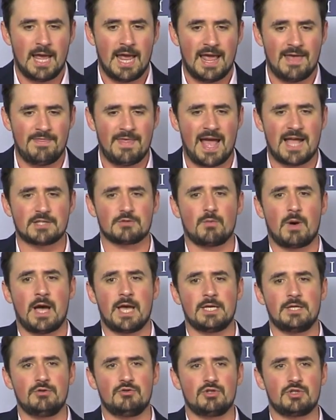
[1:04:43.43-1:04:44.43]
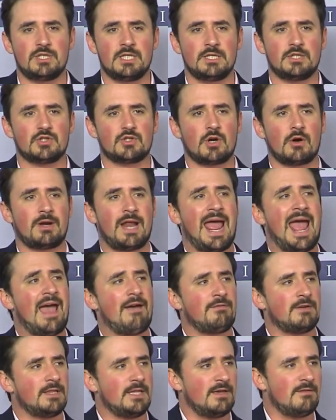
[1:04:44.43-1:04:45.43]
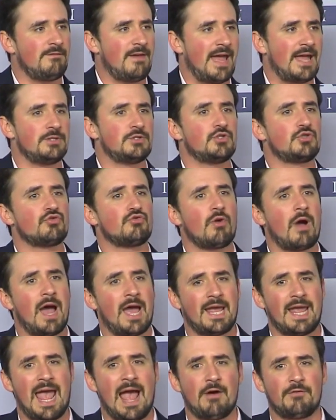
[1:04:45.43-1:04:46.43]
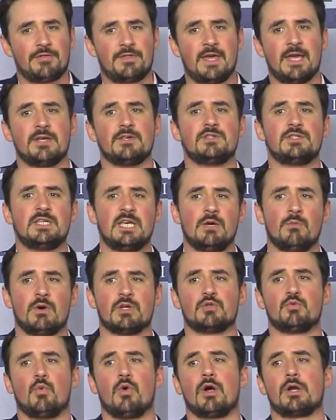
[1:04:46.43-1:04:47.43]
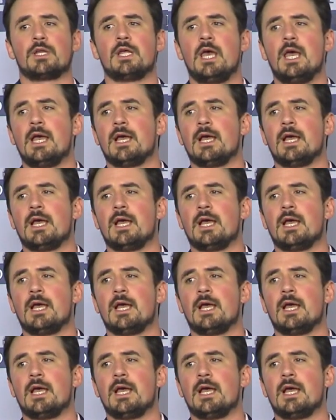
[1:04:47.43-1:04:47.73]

And that's why you just need to start having the events, trying out things, seeing what's worked,